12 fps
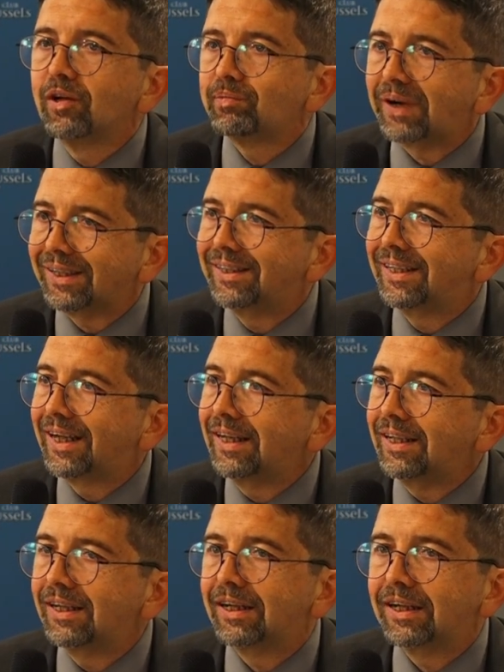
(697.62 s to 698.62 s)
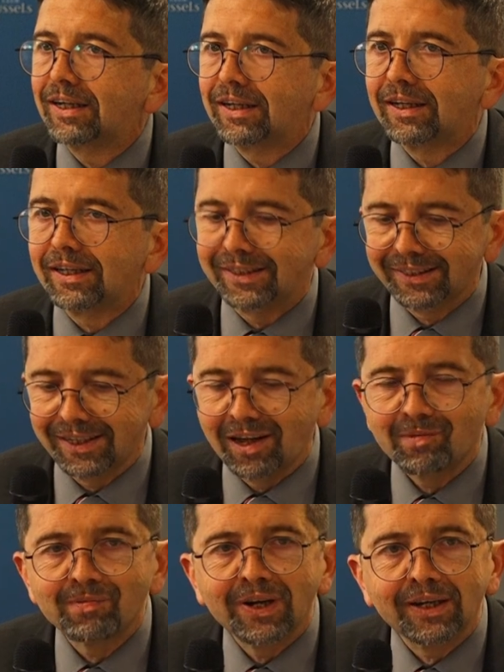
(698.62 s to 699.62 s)
practically uh,
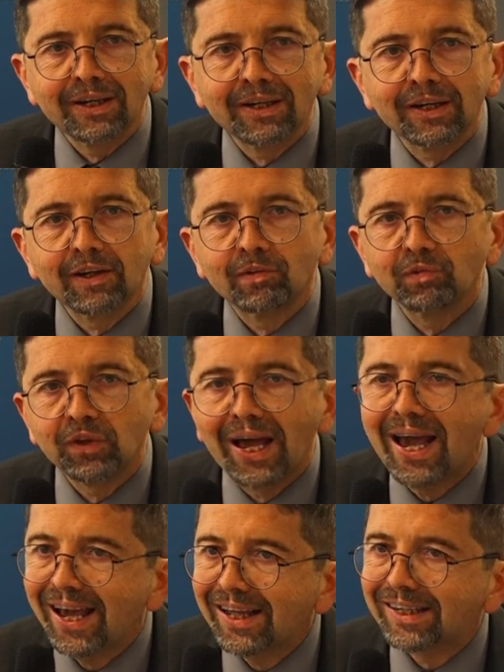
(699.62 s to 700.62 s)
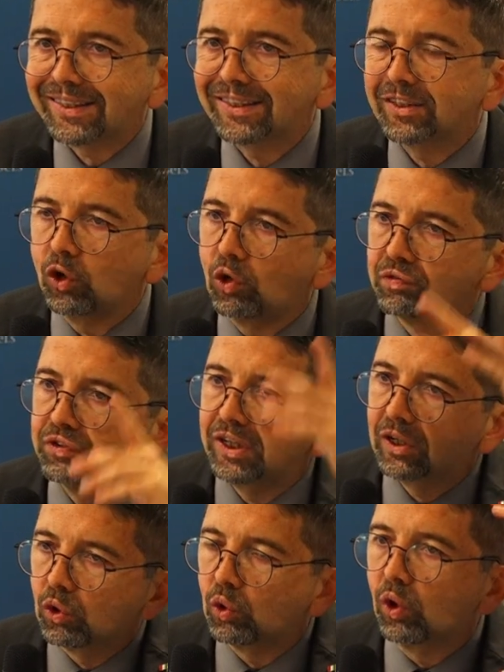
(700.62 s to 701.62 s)
some um, heirs of
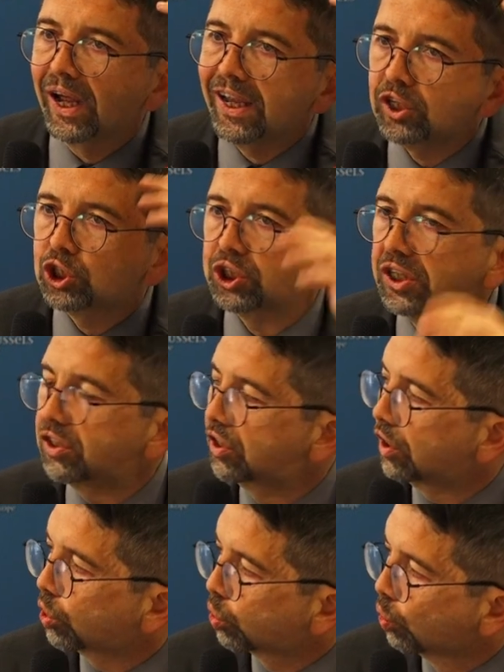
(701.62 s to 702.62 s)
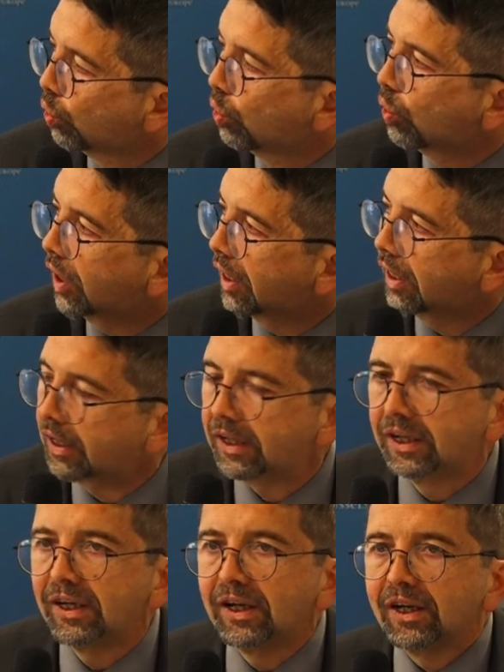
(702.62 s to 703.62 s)
the ancient Sulu, uh,
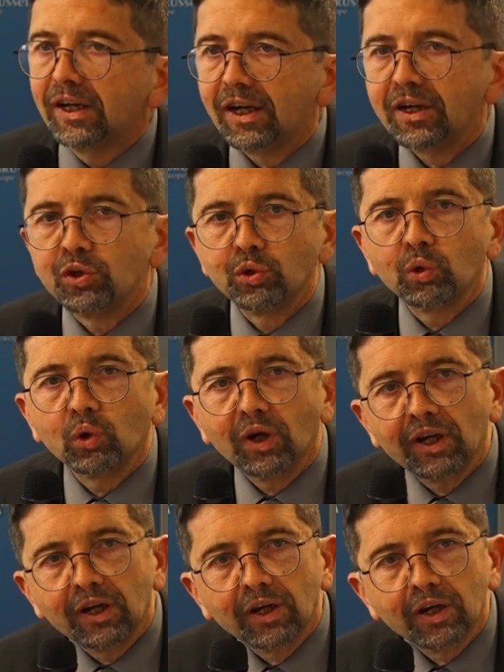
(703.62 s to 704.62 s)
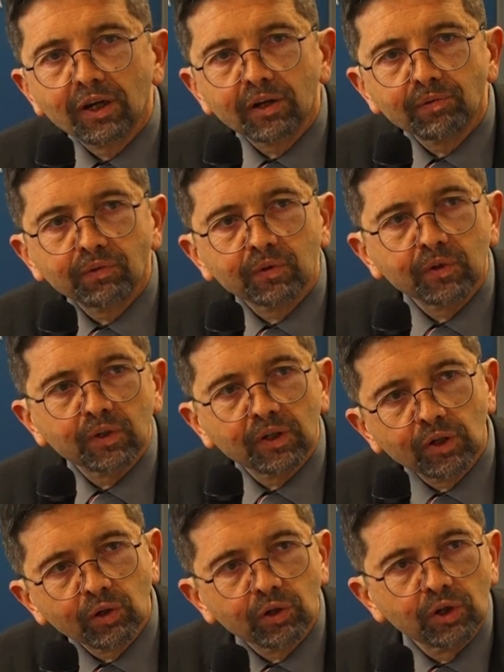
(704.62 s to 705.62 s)
uh, you know, um,
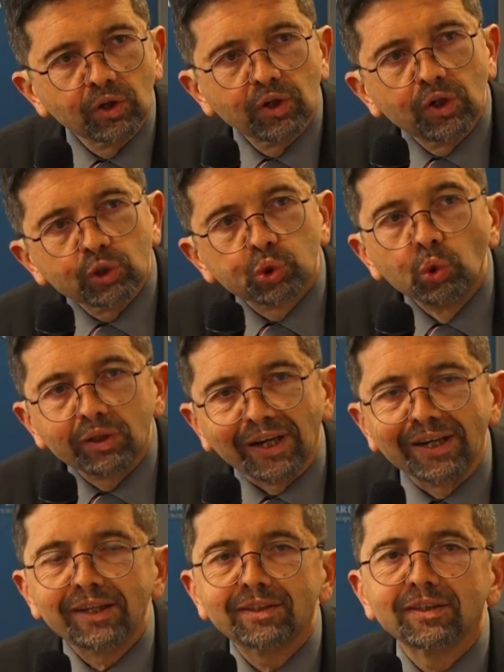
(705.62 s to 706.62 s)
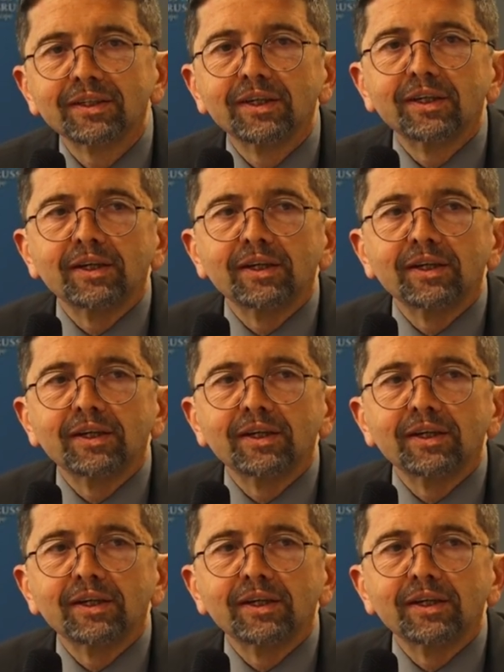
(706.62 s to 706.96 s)
uh, Sultanate